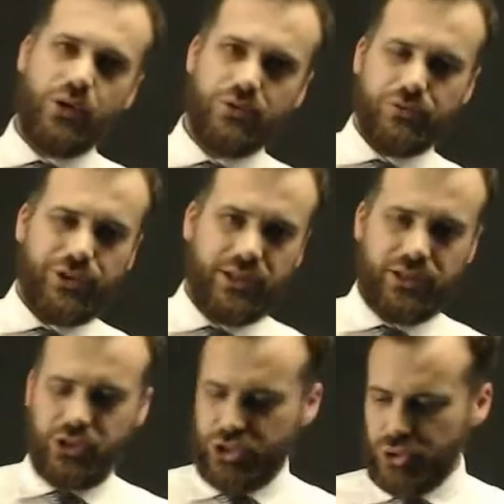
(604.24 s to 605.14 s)
not
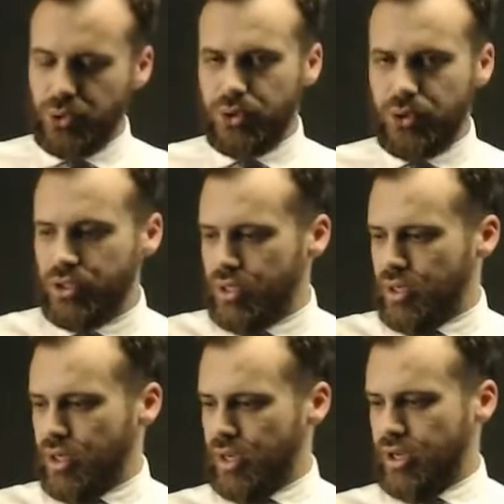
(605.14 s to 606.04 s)
really sure.
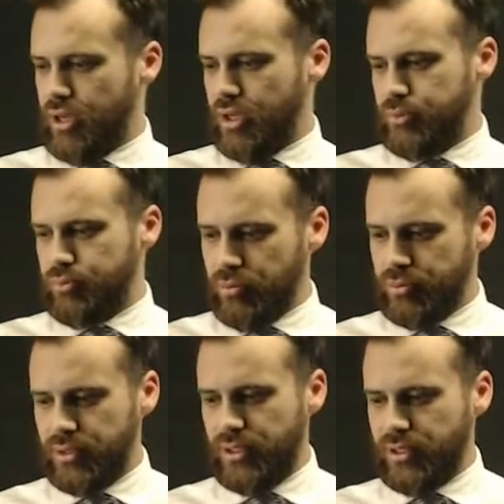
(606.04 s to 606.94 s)
I could
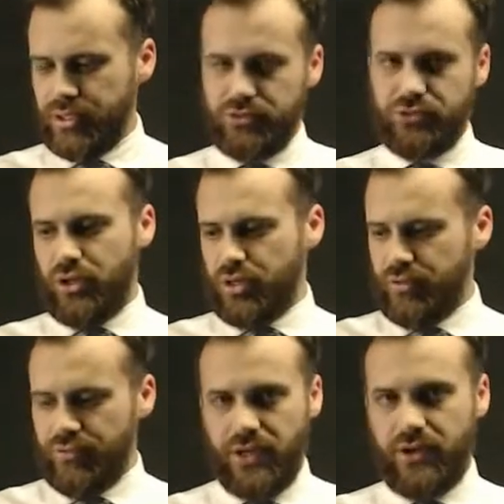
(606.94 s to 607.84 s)
probably try to
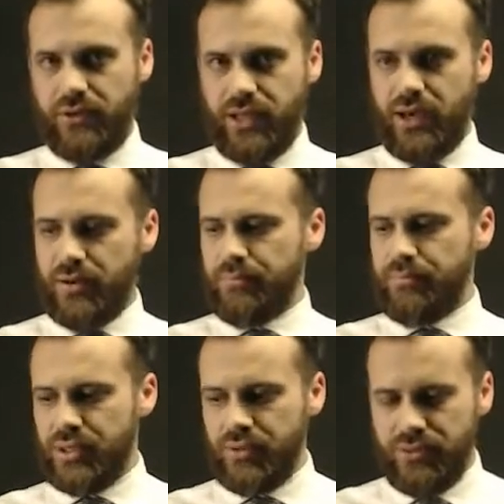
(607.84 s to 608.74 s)
figure it out,
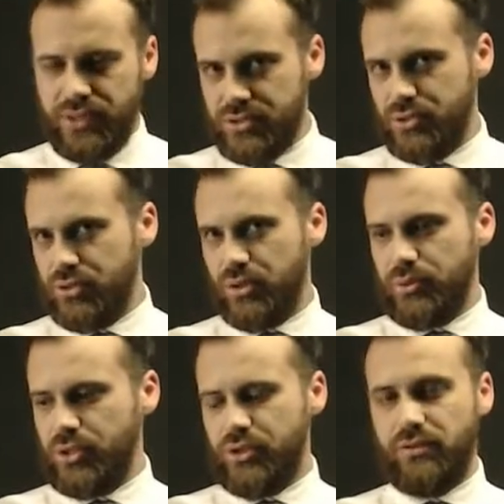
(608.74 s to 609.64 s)
but that's all I
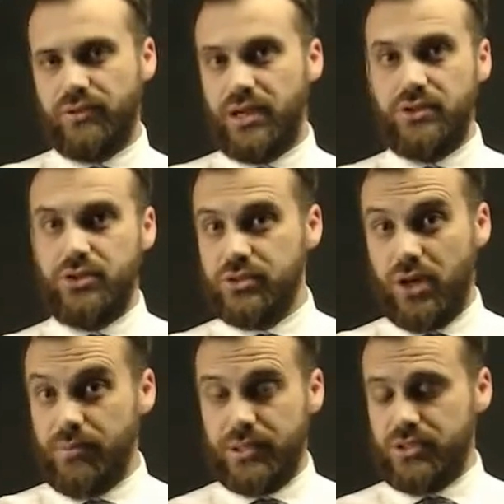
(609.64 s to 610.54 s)
want to do for now. You can
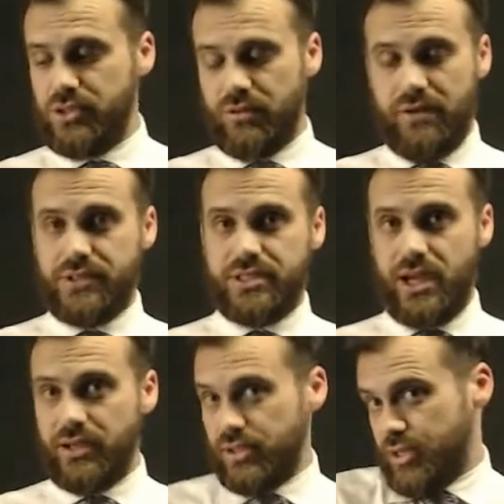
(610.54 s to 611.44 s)
type it into your graphics
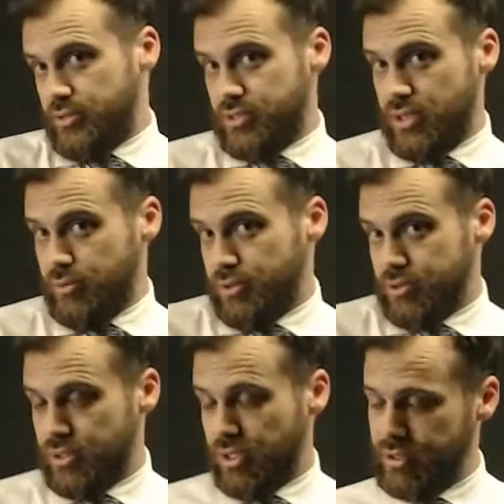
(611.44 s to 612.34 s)
calculator and see what it
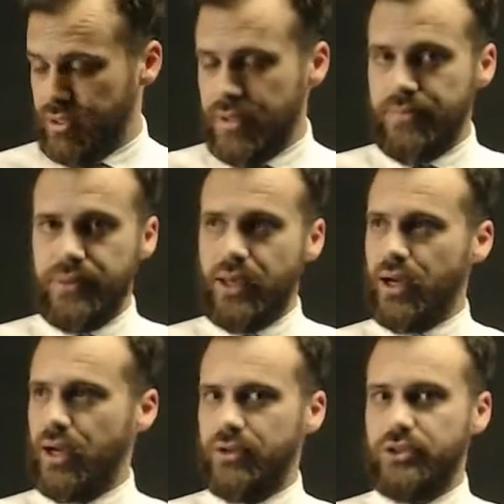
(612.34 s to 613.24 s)
looks
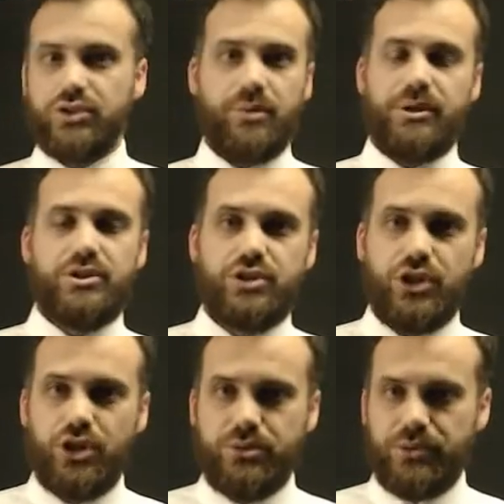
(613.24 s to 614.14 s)
like. You can type it into
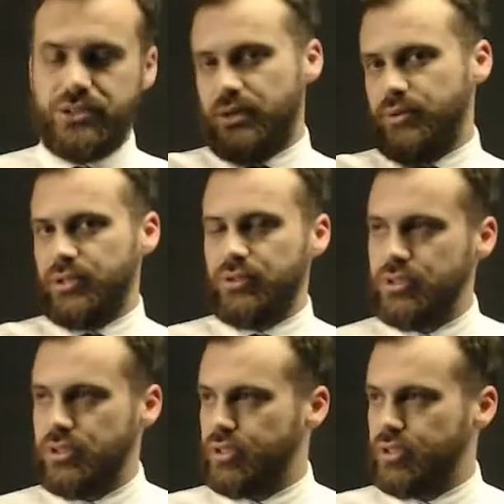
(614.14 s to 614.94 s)
GeoGebra and see what it looks